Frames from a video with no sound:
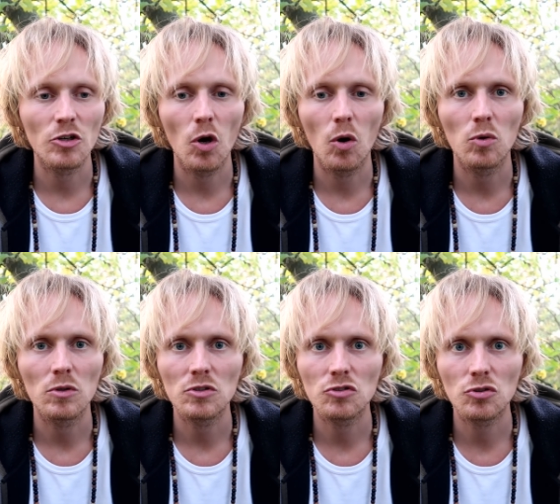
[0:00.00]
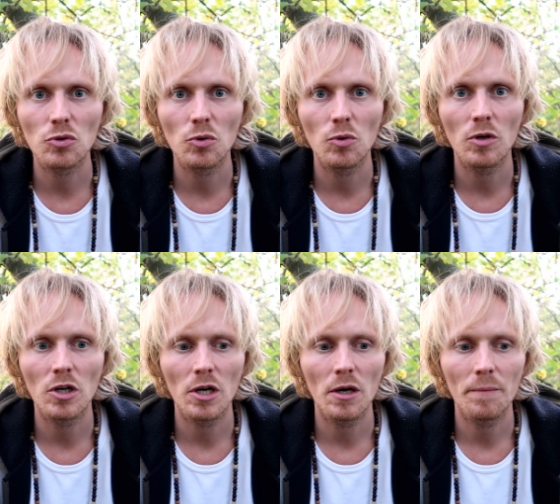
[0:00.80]
you know,
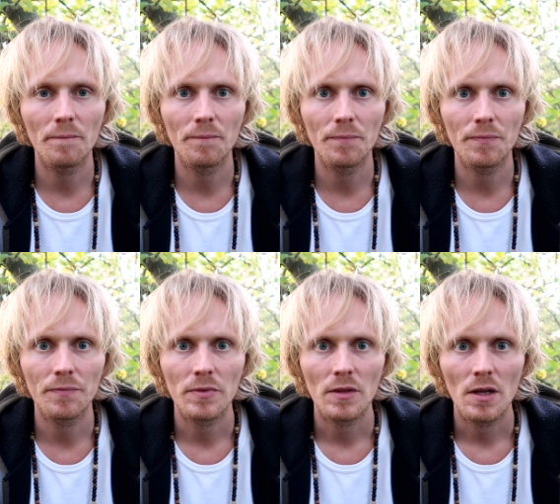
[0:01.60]
to